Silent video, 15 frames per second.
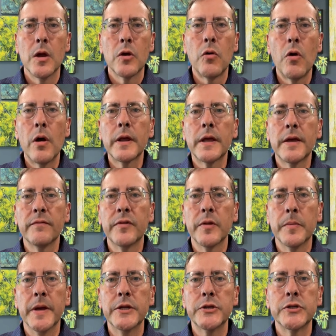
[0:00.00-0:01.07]
Chronic
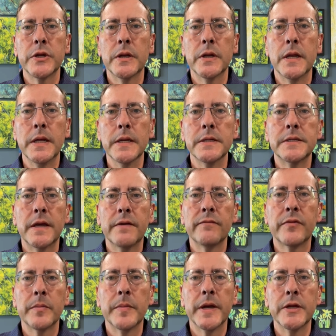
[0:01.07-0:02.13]
inflammation is
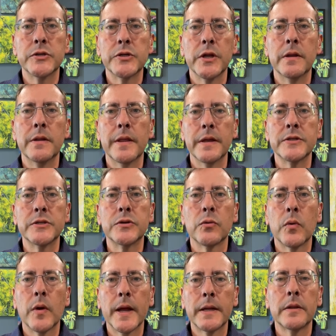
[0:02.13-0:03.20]
inflammation that is
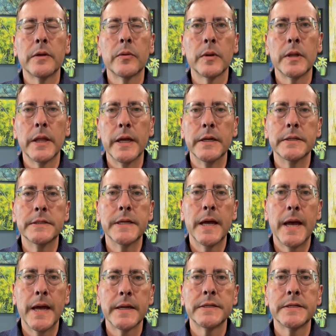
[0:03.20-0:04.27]
directly related
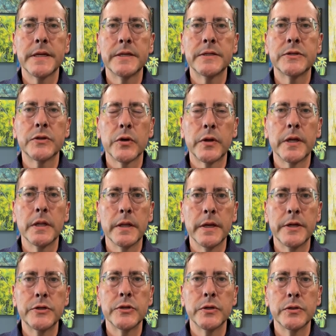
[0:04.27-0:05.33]
to excess
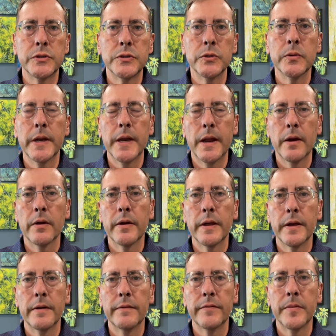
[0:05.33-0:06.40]
circulation to an
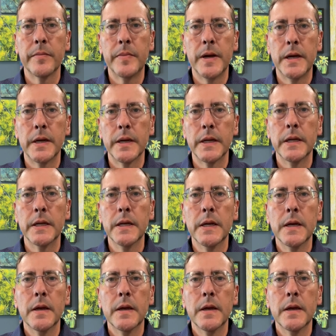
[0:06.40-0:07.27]
area of the body.